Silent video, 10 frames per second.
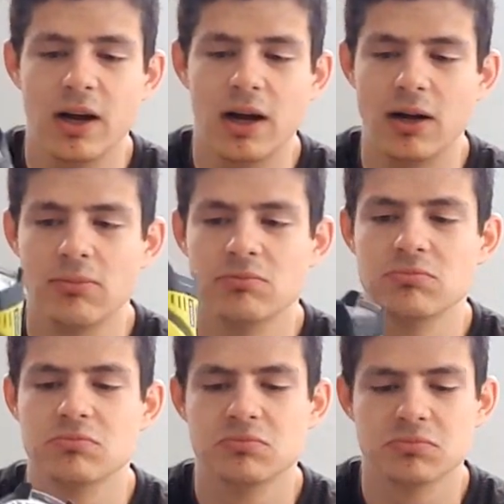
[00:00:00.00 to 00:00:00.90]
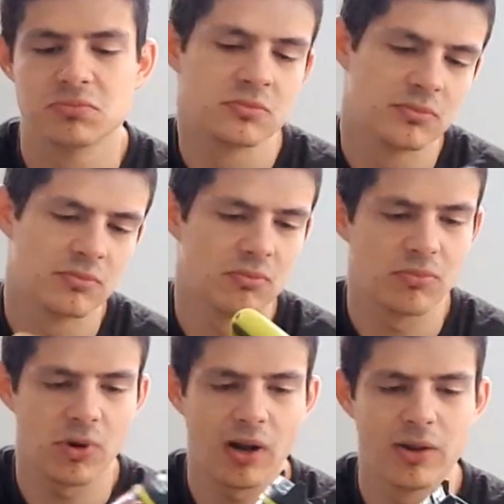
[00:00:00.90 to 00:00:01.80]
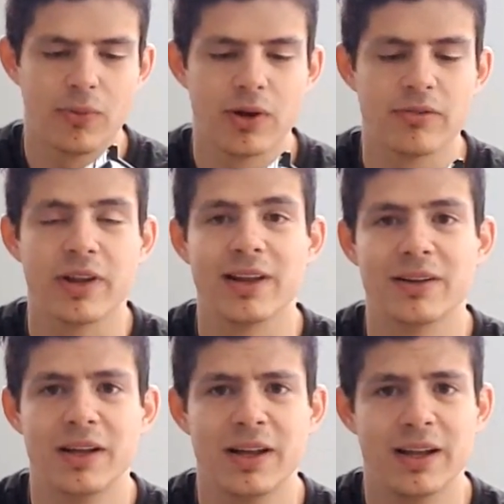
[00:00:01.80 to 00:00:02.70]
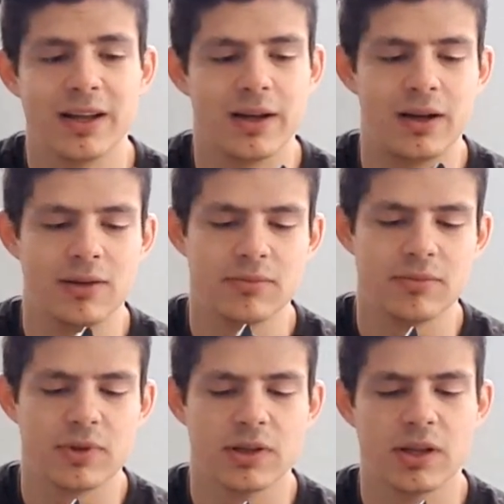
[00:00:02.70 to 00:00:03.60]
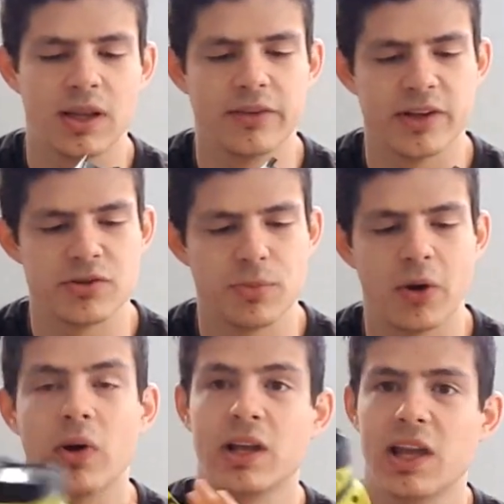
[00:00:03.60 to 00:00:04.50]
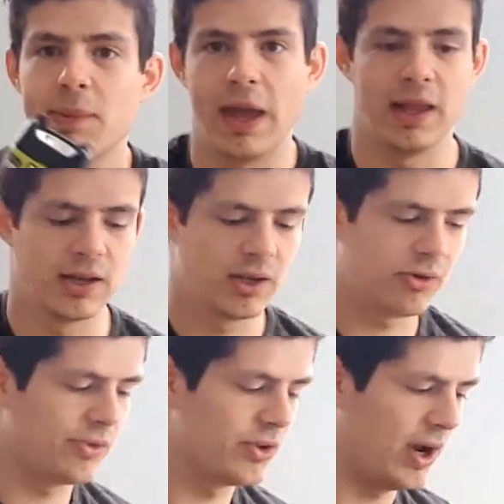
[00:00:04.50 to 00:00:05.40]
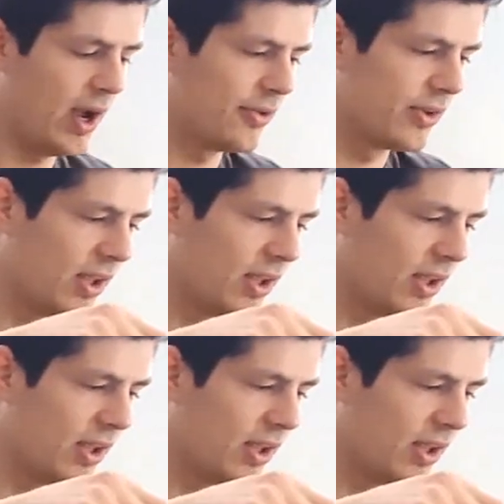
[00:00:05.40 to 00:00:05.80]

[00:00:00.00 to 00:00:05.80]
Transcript: Um, probably one of the, um, the things that you might want to keep handy around your house